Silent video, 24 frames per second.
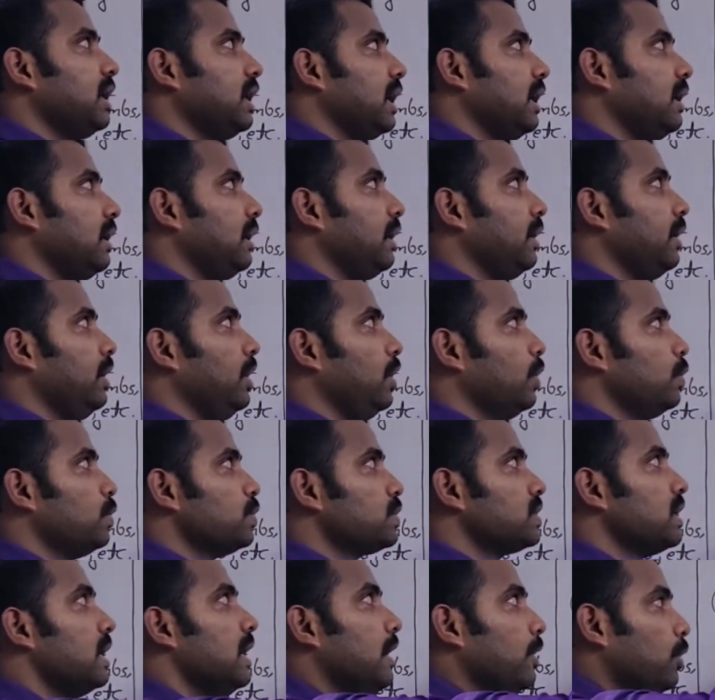
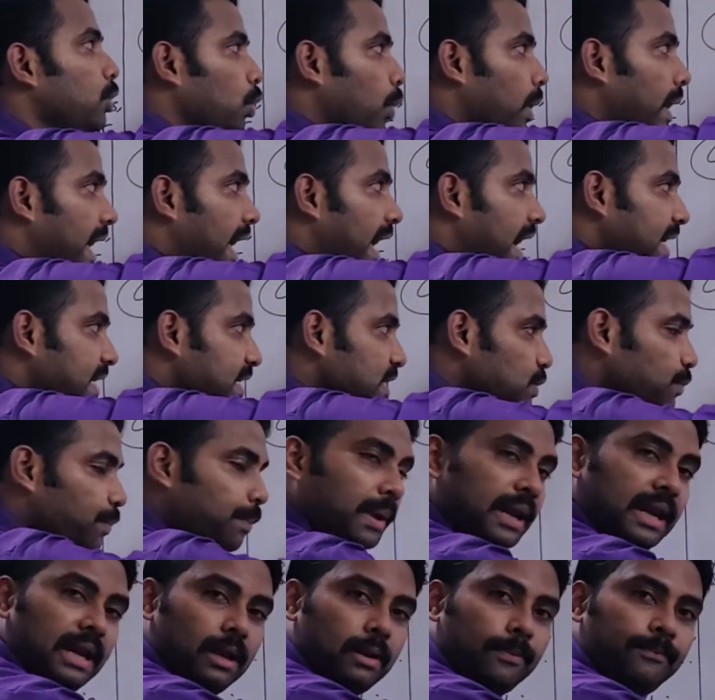continues to
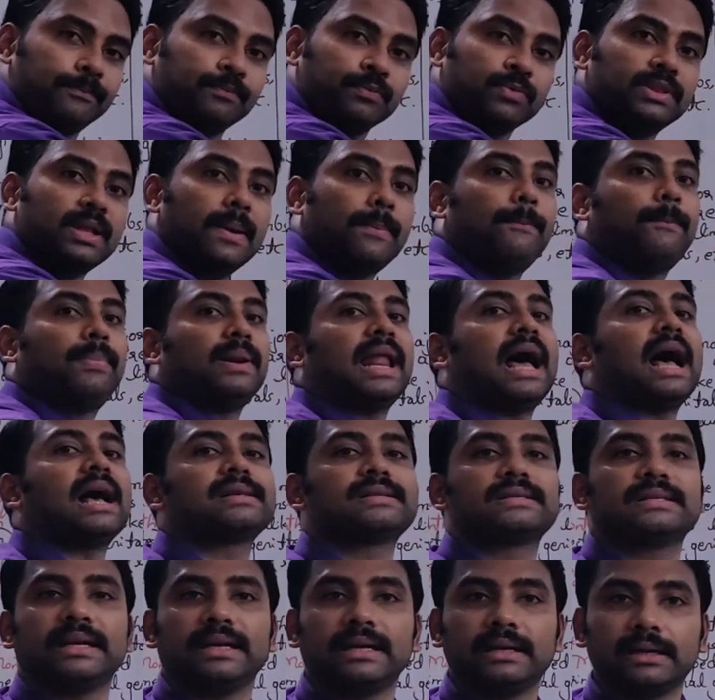expel the
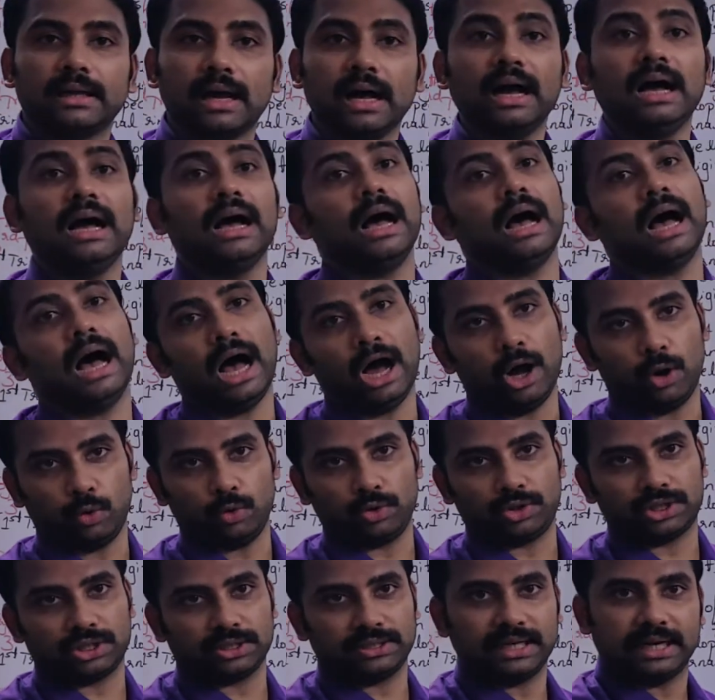placenta
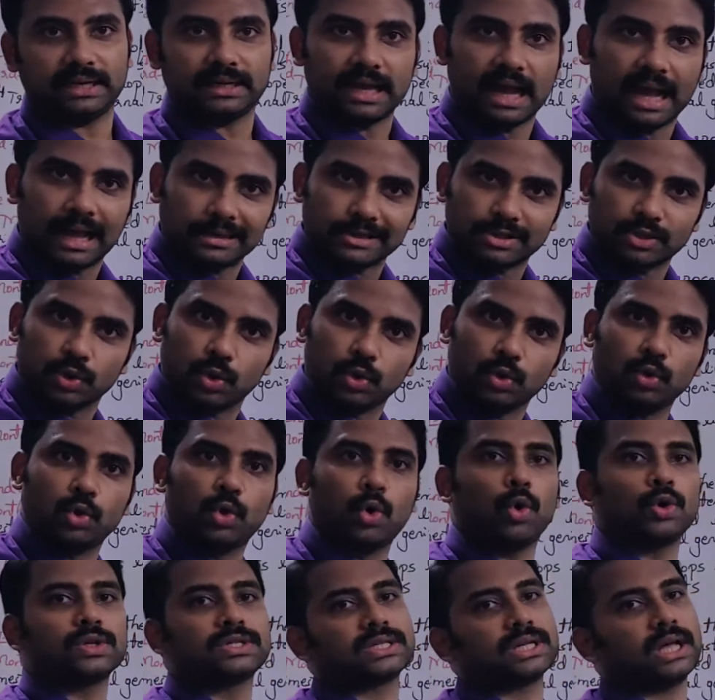out. That also
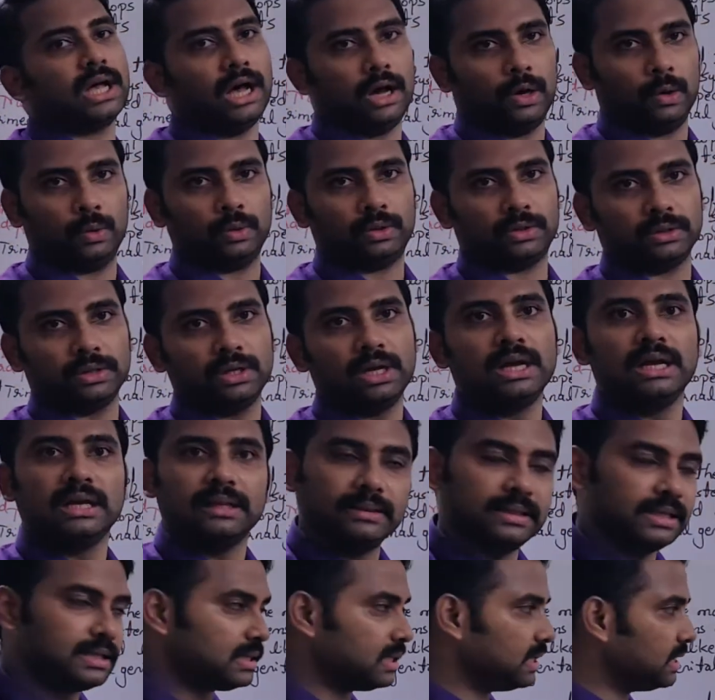goes out.
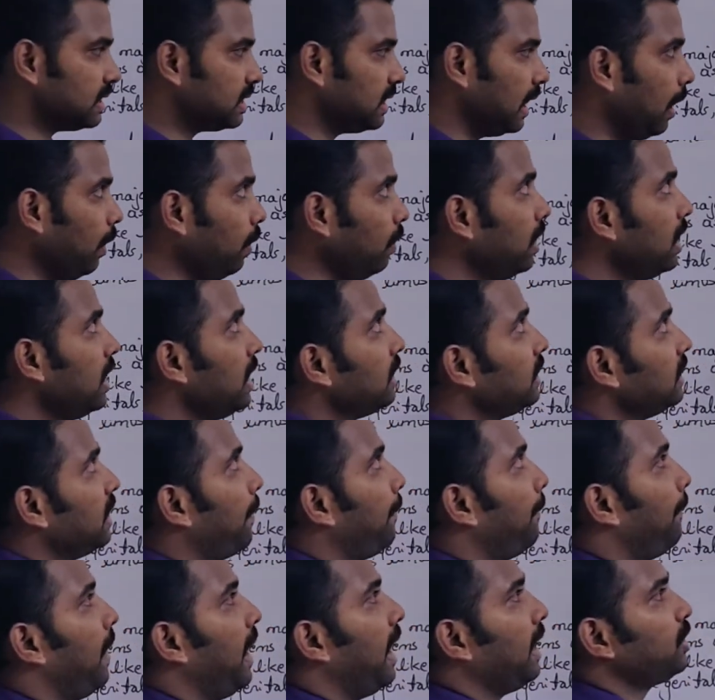This is how the
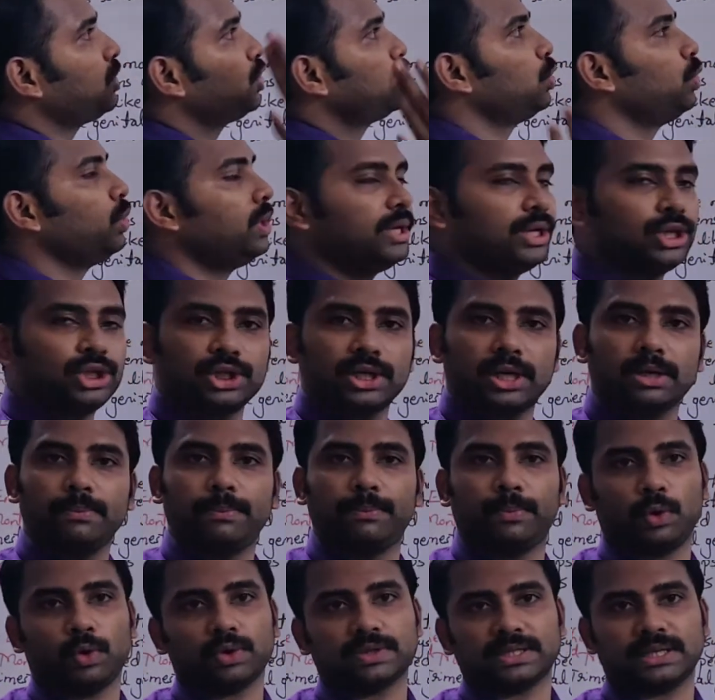parturition
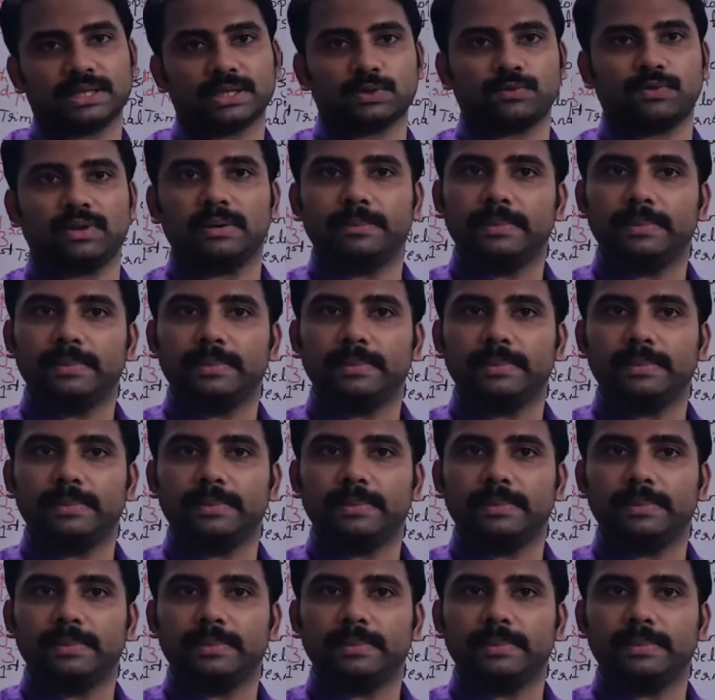process will